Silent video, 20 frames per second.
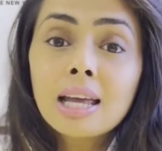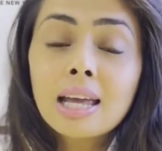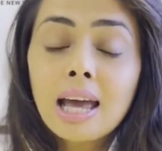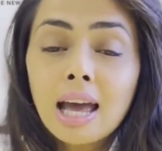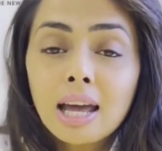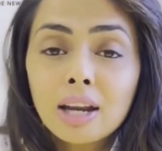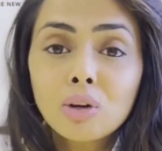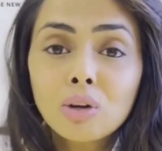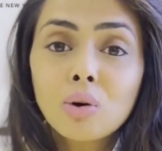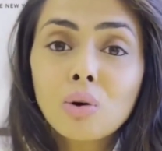
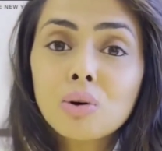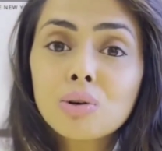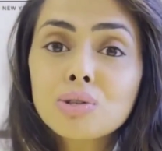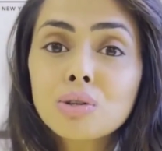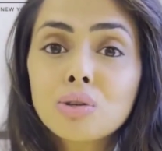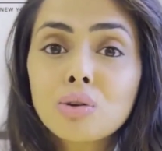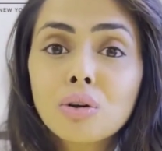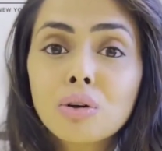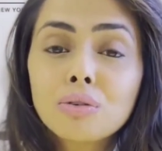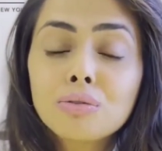can cause
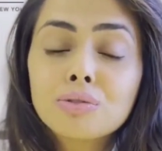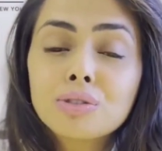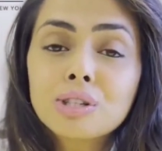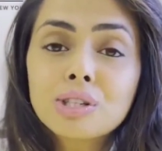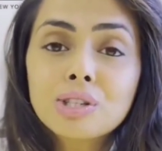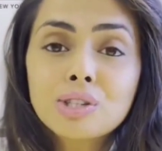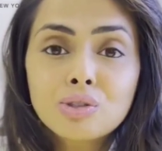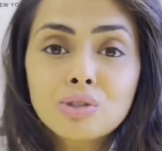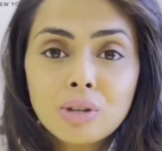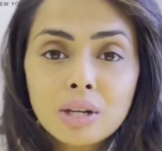a lot of
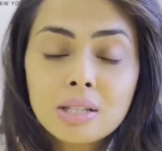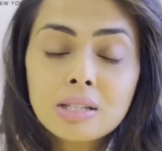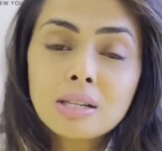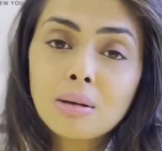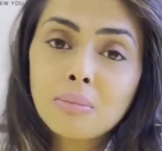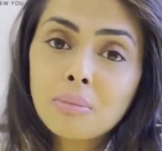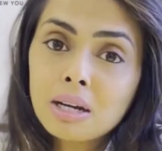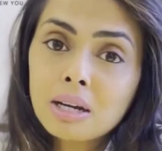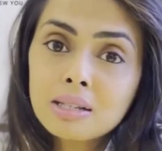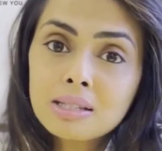distress
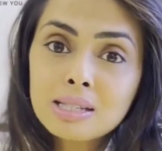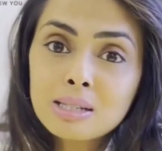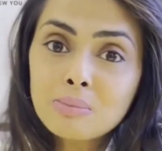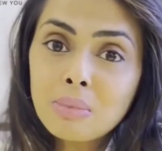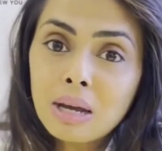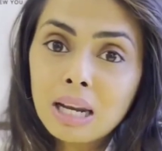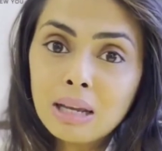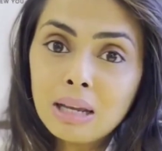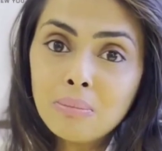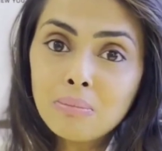amongst
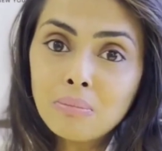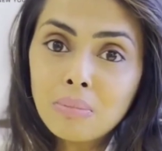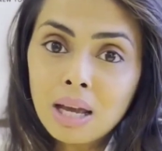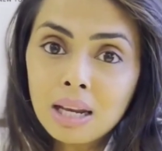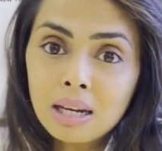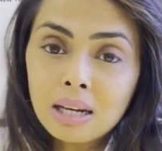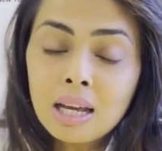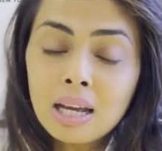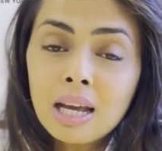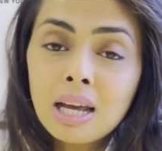many
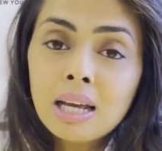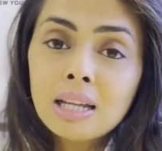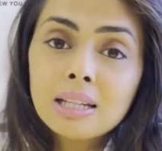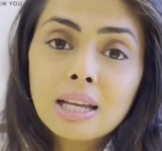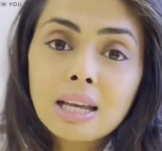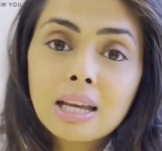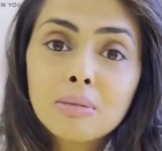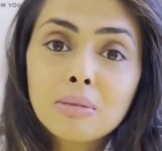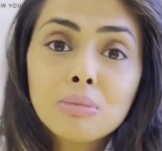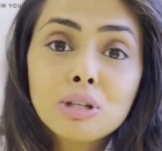men.
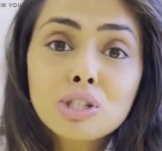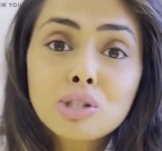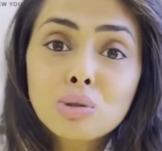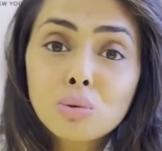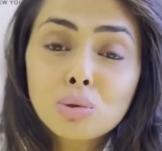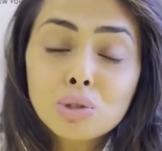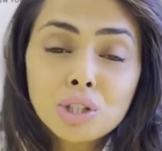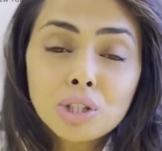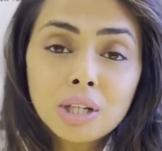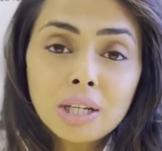They can be
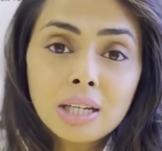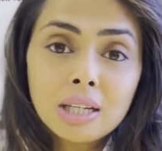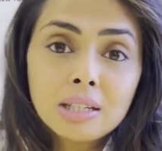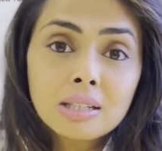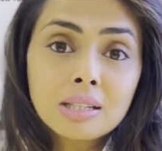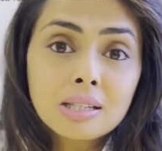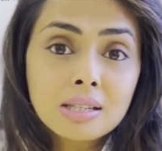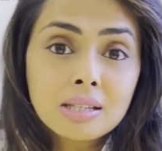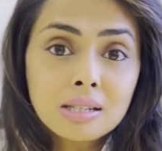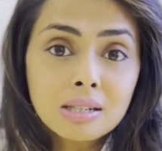socially
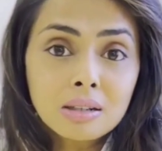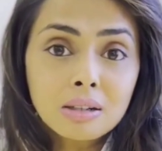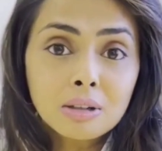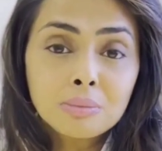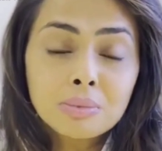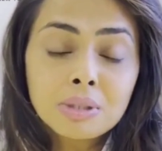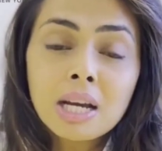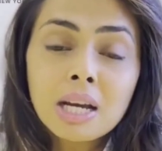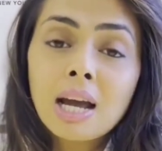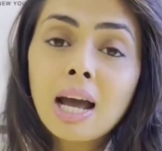
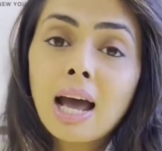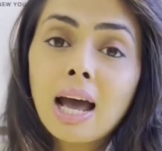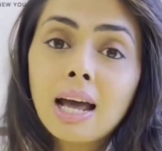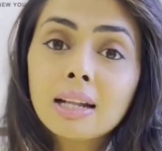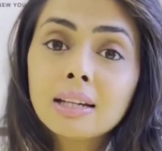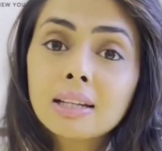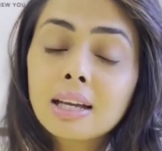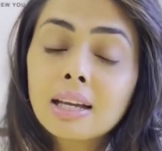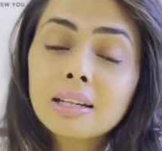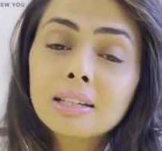disturbed
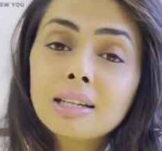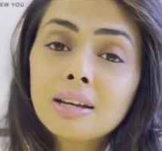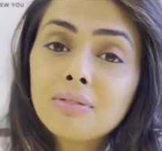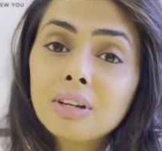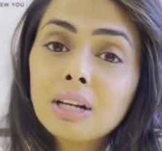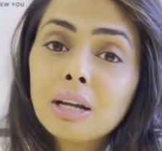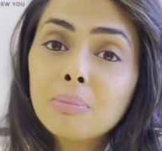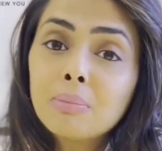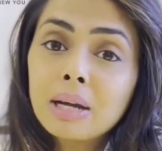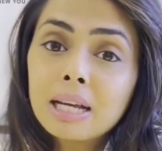and can
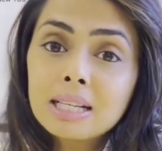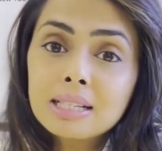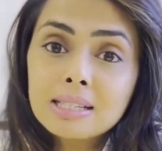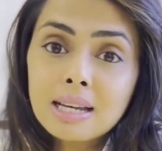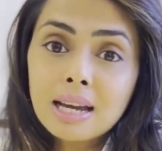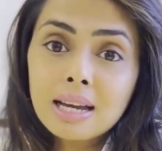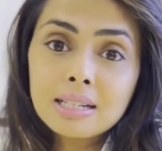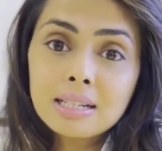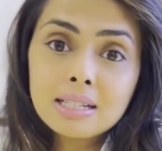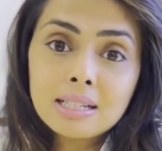develop
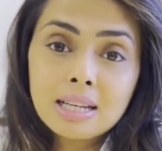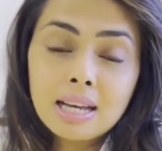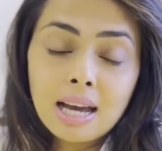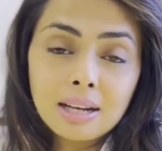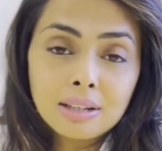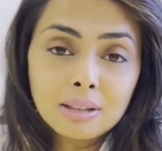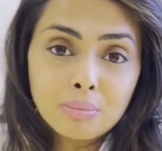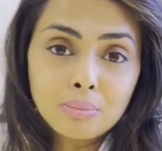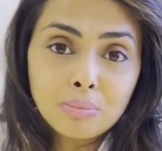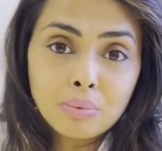anxiety
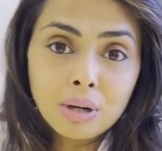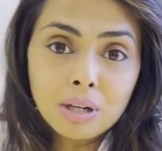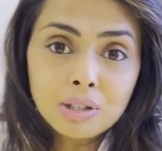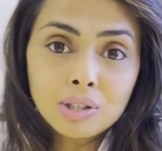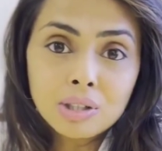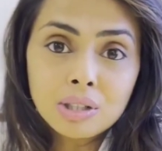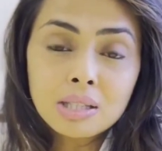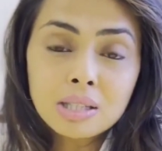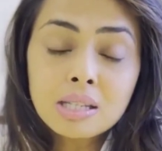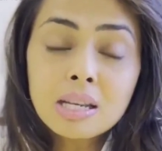and
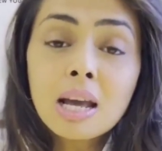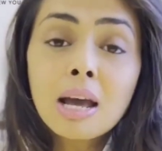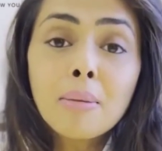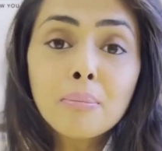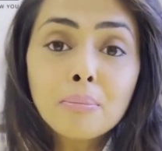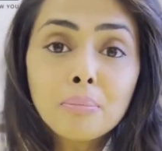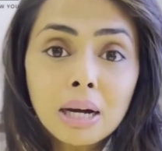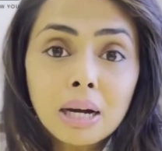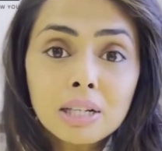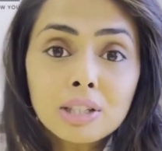depressions,
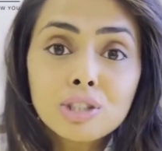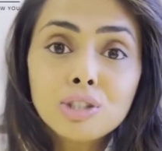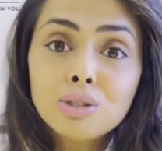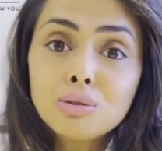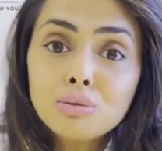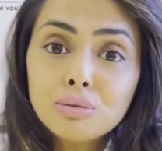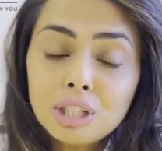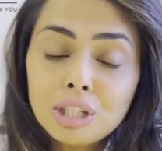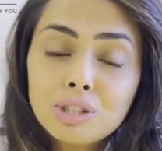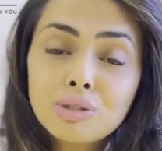but
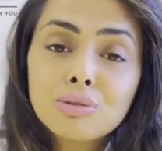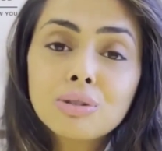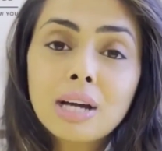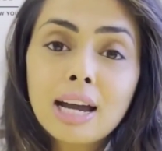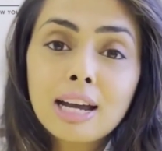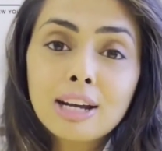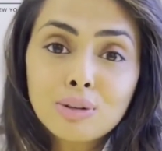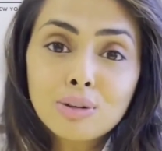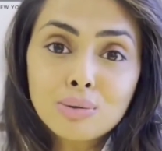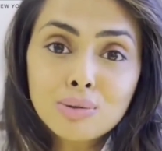you need to
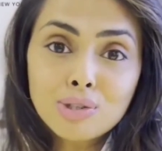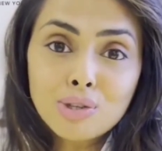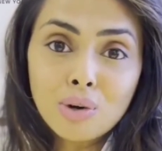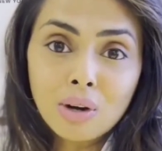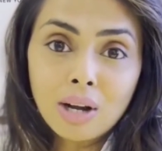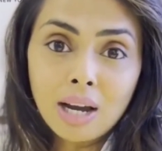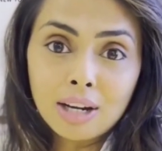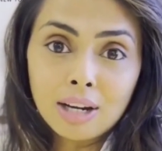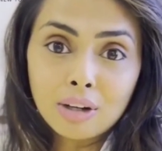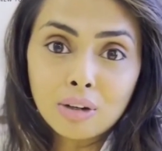diagnose your
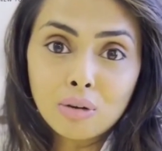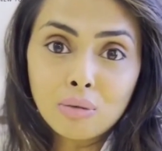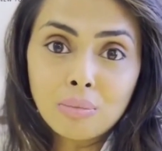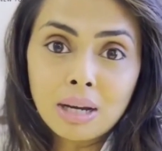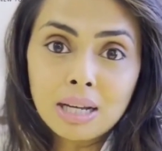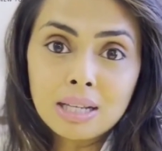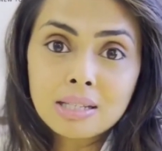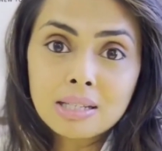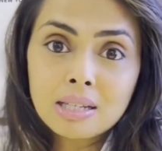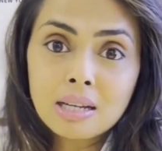
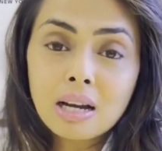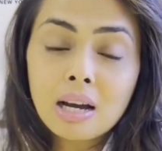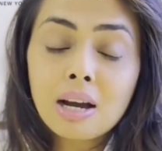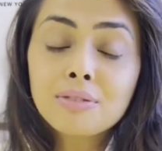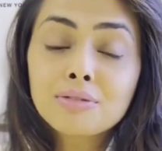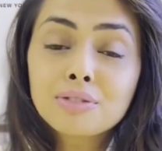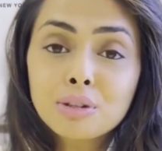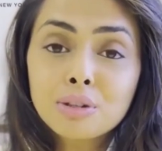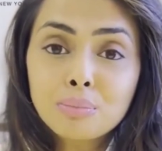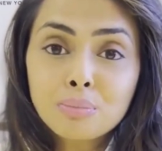gynecomastia
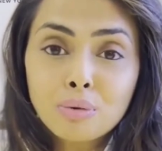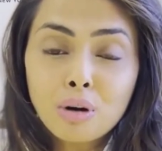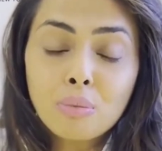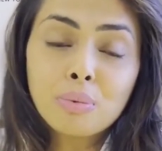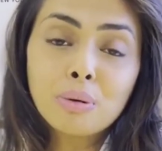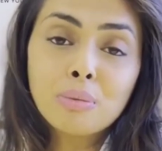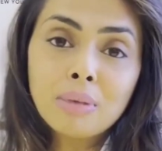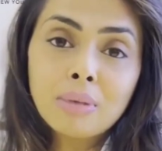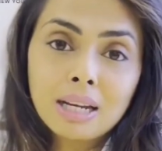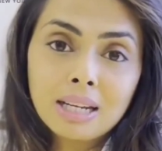after a
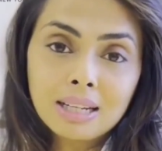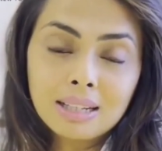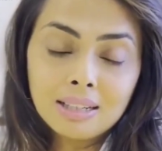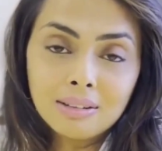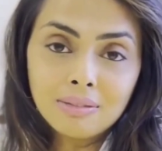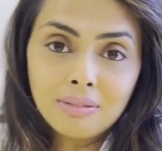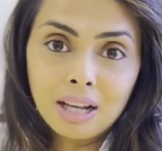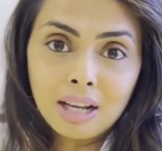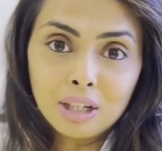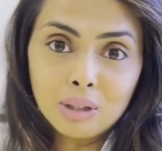proper medical
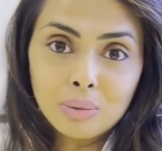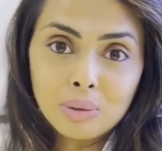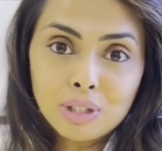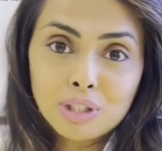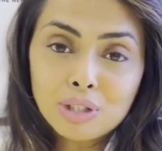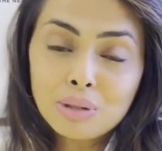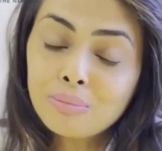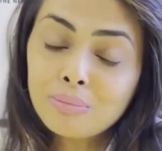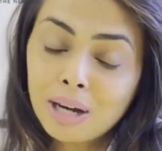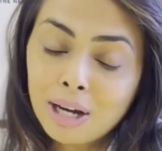
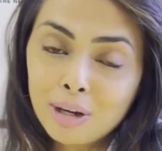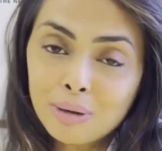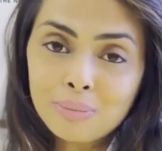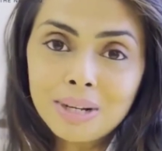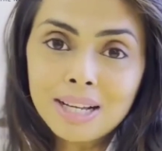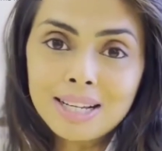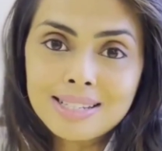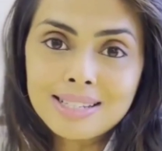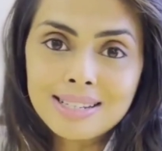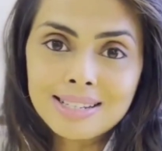evaluation by your
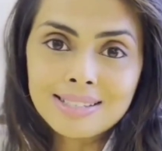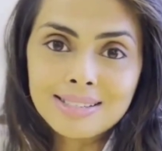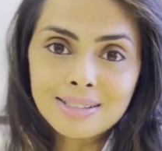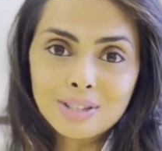plastic